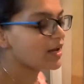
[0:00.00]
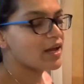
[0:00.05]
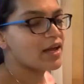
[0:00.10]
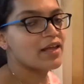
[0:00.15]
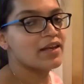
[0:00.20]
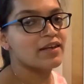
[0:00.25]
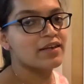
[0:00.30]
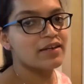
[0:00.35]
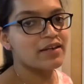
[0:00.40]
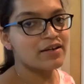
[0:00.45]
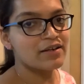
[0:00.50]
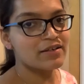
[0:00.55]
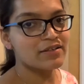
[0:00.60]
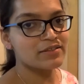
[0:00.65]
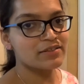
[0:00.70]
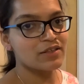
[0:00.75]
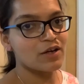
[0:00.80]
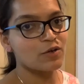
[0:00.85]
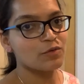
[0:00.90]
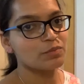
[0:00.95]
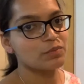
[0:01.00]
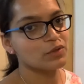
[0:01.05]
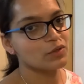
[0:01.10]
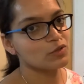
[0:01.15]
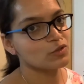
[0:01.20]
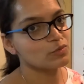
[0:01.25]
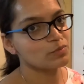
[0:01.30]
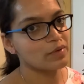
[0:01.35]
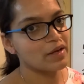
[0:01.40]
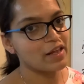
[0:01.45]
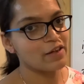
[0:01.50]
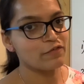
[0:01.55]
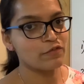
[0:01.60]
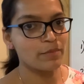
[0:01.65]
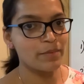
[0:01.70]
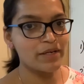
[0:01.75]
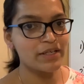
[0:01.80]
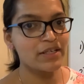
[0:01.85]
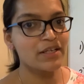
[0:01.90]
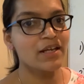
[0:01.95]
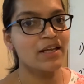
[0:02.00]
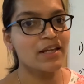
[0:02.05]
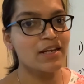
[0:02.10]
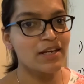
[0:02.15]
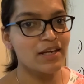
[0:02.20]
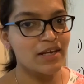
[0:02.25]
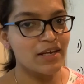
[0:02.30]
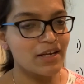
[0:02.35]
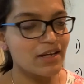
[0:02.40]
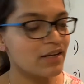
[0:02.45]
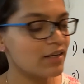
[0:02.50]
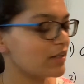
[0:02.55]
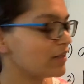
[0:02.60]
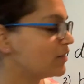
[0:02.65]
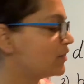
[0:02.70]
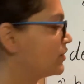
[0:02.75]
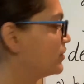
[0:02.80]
and N sound produced by alphabet N.